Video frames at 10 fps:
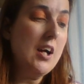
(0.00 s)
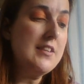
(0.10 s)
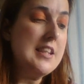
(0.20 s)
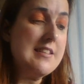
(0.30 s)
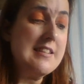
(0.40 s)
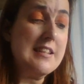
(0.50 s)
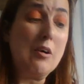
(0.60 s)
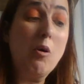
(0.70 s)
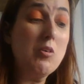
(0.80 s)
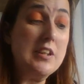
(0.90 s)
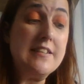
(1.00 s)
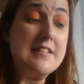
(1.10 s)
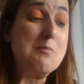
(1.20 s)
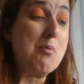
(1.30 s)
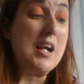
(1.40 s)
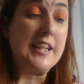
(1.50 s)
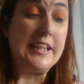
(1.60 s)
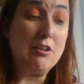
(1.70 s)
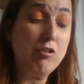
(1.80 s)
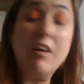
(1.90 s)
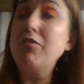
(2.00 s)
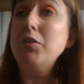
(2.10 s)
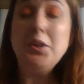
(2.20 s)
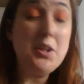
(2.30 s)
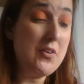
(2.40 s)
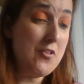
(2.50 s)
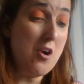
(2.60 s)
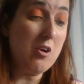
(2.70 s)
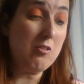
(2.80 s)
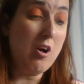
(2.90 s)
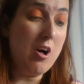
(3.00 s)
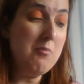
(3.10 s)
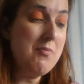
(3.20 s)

This is according to BreakingTravelNews.com.